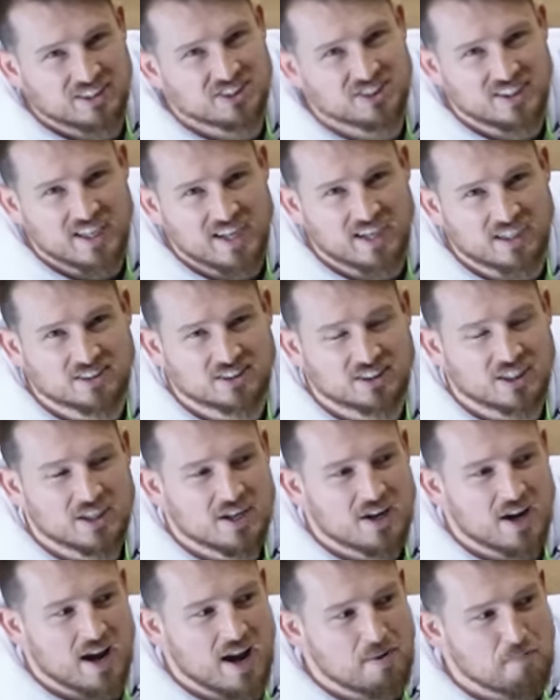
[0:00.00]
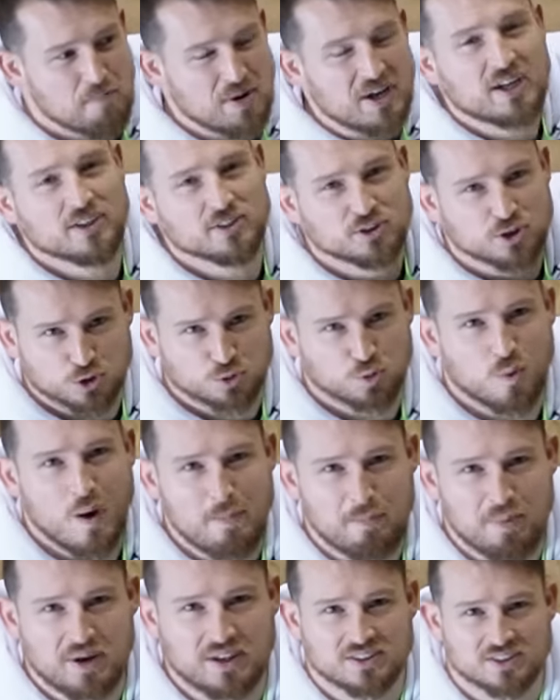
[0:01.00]
the sticks. And because there's
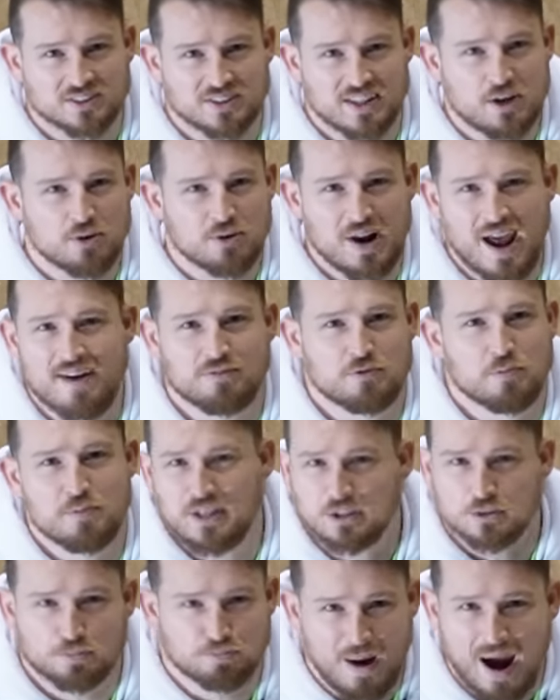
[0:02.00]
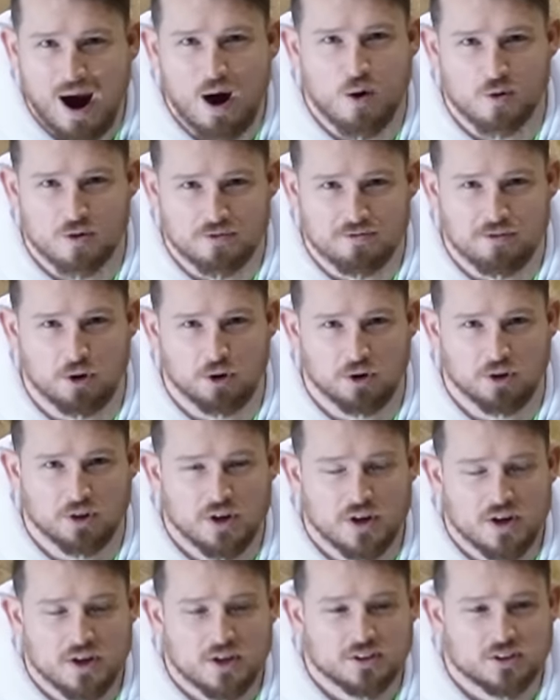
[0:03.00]
weapons, they don't have to be as powerful
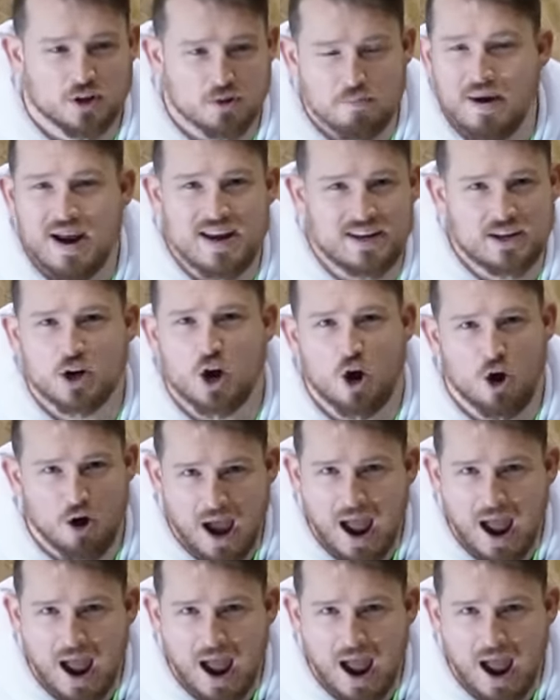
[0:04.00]
to make it all